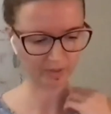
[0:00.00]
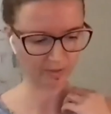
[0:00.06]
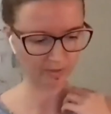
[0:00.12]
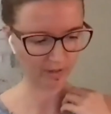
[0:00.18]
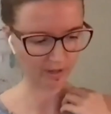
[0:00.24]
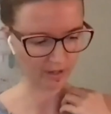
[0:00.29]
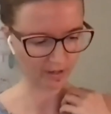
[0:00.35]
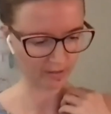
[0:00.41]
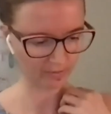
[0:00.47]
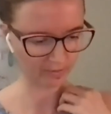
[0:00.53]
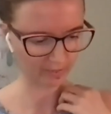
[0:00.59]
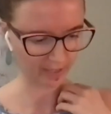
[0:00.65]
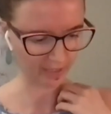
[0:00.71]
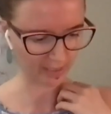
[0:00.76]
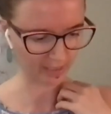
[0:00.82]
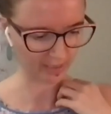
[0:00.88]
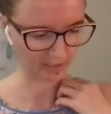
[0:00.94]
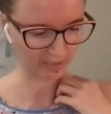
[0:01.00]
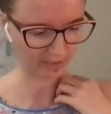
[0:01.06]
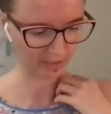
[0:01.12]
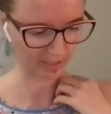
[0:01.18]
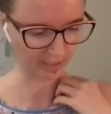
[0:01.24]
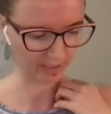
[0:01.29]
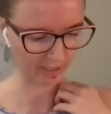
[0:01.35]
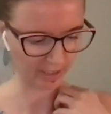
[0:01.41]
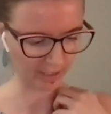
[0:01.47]
then when you are ready
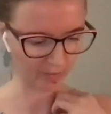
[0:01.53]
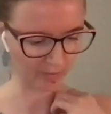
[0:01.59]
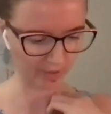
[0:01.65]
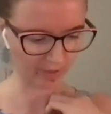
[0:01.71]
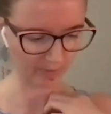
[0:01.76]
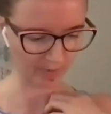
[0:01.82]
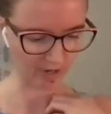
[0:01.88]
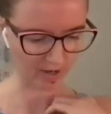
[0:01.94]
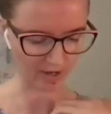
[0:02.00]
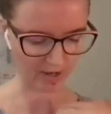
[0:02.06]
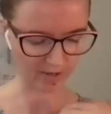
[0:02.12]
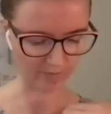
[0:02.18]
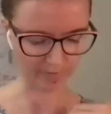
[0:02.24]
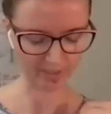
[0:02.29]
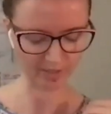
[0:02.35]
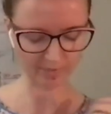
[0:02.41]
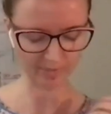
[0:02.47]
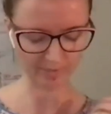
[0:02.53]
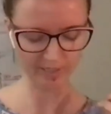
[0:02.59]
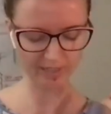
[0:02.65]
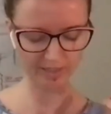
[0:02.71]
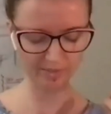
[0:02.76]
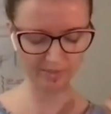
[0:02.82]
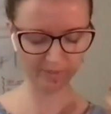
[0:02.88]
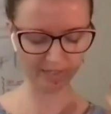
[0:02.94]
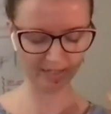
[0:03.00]
to let go of the
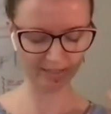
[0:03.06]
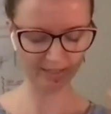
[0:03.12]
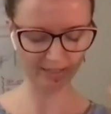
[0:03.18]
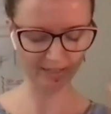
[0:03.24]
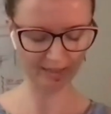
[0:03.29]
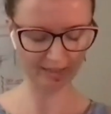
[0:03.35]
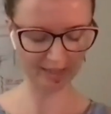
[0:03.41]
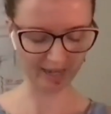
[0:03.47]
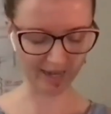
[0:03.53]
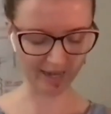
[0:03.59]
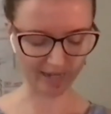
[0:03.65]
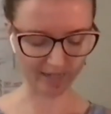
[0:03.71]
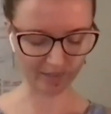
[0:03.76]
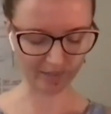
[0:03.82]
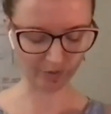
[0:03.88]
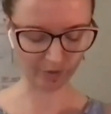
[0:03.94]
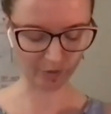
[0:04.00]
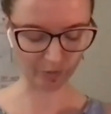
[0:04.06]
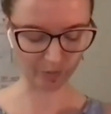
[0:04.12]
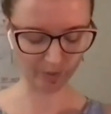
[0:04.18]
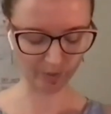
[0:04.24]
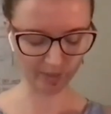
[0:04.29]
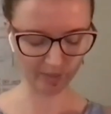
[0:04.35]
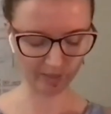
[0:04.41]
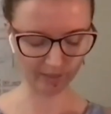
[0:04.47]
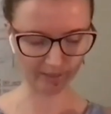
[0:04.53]
palming, begin by letting the eyes
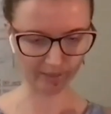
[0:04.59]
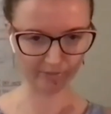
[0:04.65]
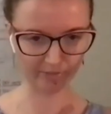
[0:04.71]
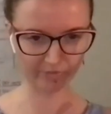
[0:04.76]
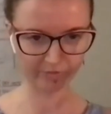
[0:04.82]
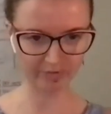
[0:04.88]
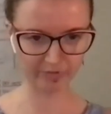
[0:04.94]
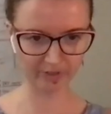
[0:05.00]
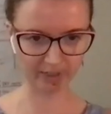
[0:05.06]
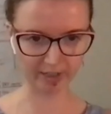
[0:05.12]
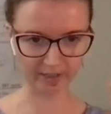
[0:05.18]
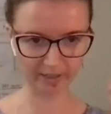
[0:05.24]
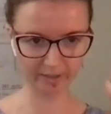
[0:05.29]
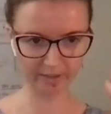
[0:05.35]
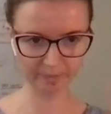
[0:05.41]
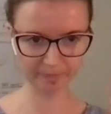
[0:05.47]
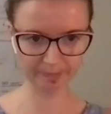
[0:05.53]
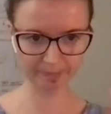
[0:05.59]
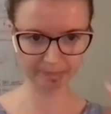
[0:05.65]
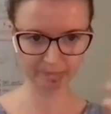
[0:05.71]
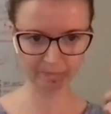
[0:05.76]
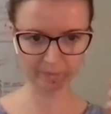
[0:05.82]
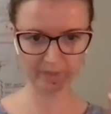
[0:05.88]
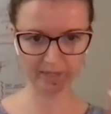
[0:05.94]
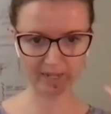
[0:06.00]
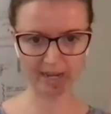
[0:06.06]
open and let them flutter
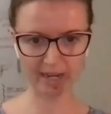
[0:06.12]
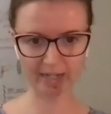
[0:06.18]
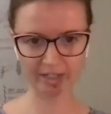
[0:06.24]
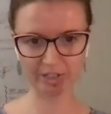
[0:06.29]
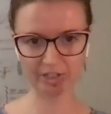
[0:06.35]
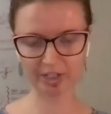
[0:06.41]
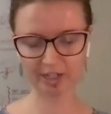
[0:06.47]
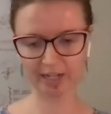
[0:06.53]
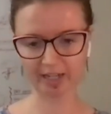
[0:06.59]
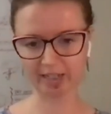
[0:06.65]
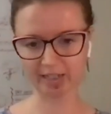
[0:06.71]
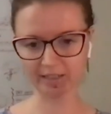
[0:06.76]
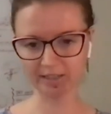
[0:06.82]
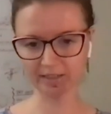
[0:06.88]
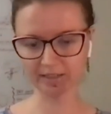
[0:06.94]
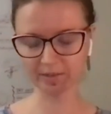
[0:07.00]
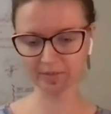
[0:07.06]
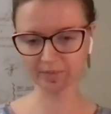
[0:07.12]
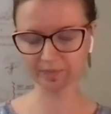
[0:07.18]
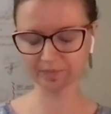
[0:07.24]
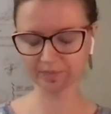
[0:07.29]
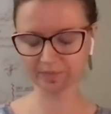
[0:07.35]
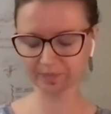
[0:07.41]
behind your hands.